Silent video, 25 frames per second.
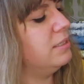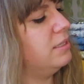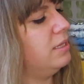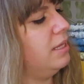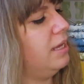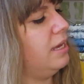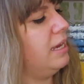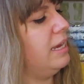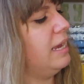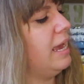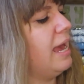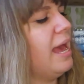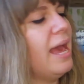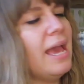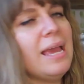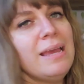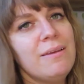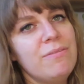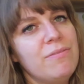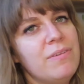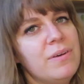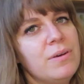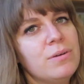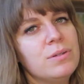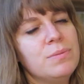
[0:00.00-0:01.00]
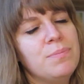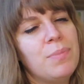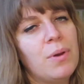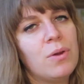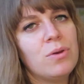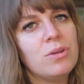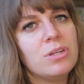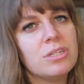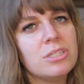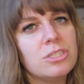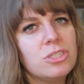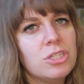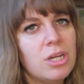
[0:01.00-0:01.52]
the Hayfield
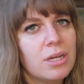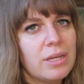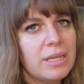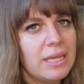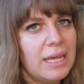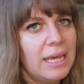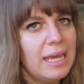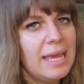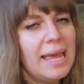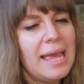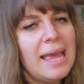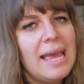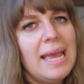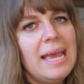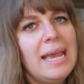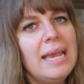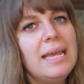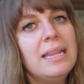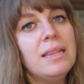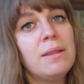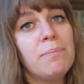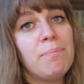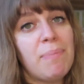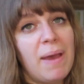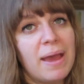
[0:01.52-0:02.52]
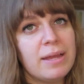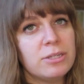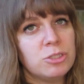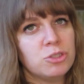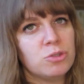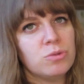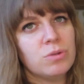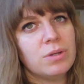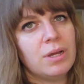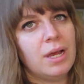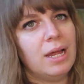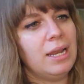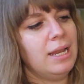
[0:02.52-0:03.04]
Bonus Chunky in the
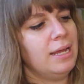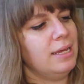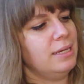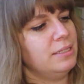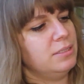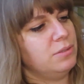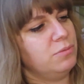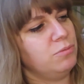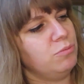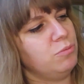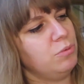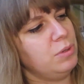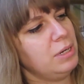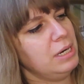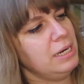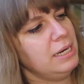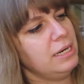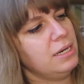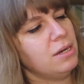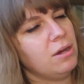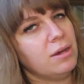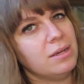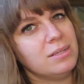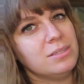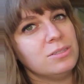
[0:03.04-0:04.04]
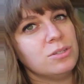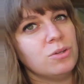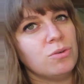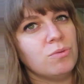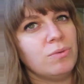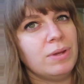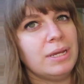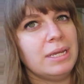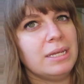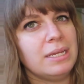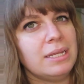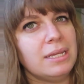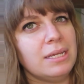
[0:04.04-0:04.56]
petrol colour. It's a really nice
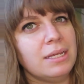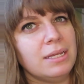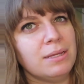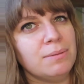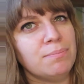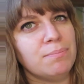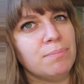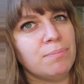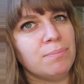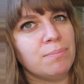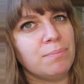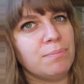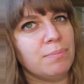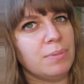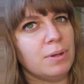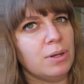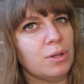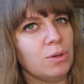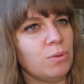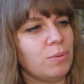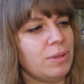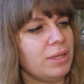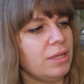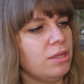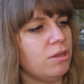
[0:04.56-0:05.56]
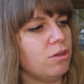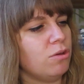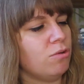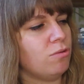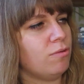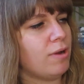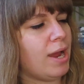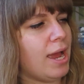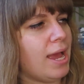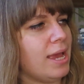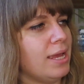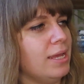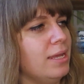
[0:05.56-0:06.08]
greeny, bluey
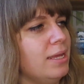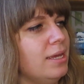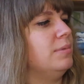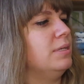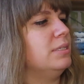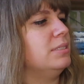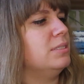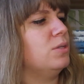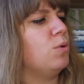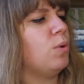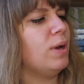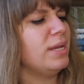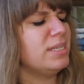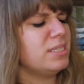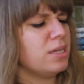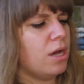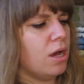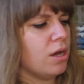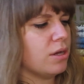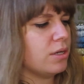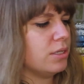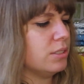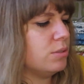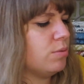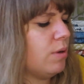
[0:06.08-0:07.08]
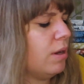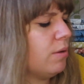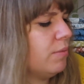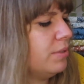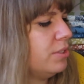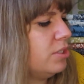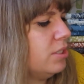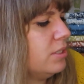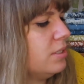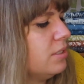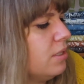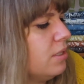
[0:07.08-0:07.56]
grey. It's quite dark as well, which is